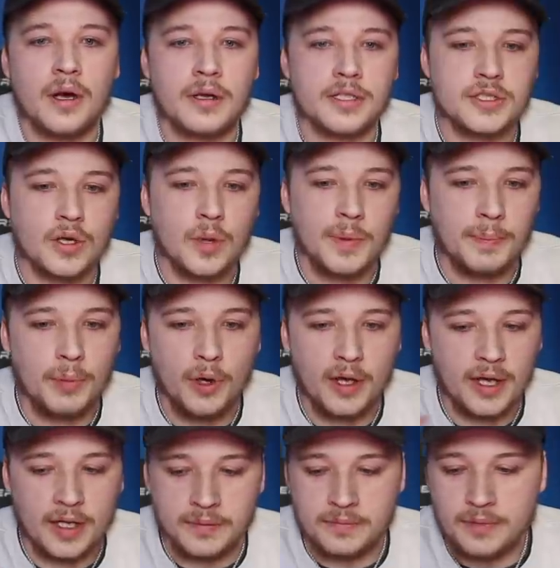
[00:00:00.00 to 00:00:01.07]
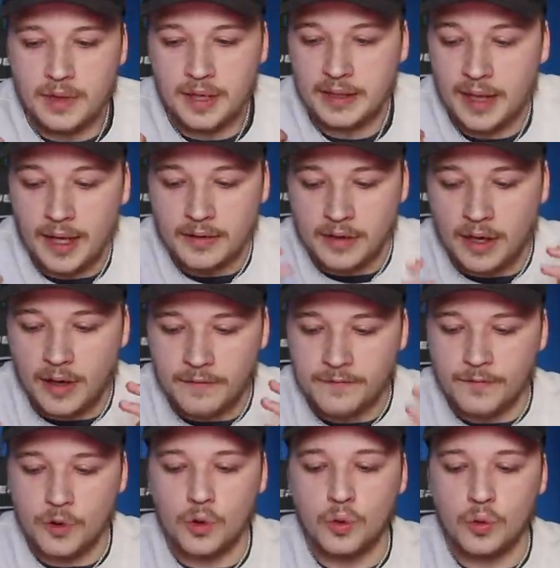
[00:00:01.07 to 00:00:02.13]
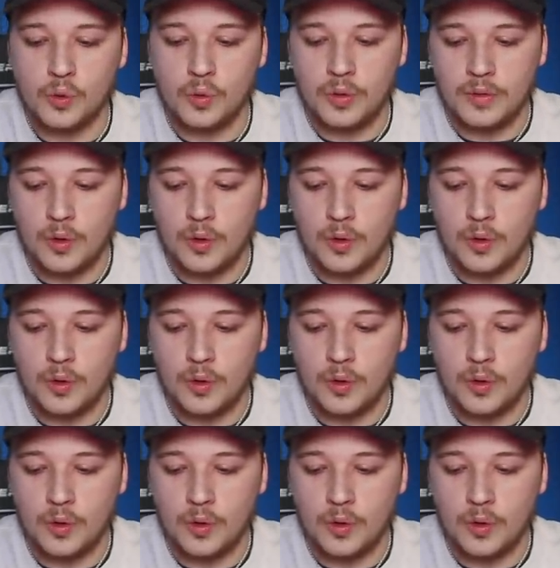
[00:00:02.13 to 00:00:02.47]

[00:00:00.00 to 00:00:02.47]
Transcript: So I'll be putting, again, a full